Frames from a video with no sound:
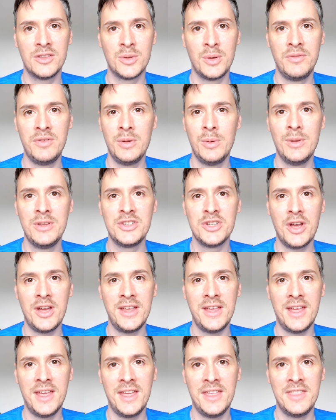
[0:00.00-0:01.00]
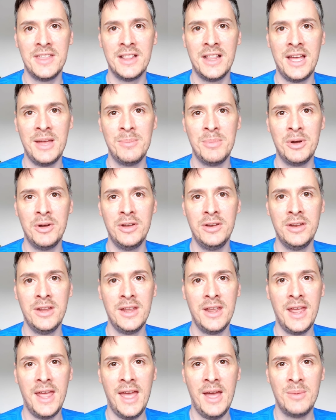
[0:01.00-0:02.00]
so if you enjoy it, hit the like button.
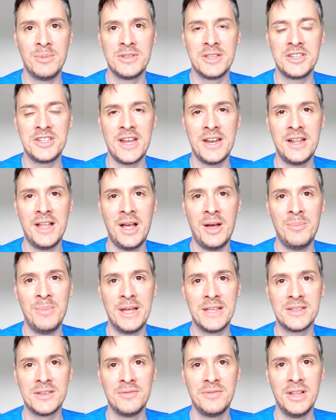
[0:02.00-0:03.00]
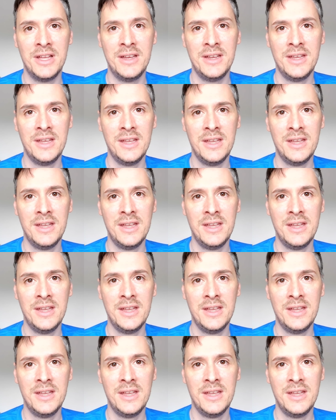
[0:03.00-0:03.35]
It helps the channel out massively.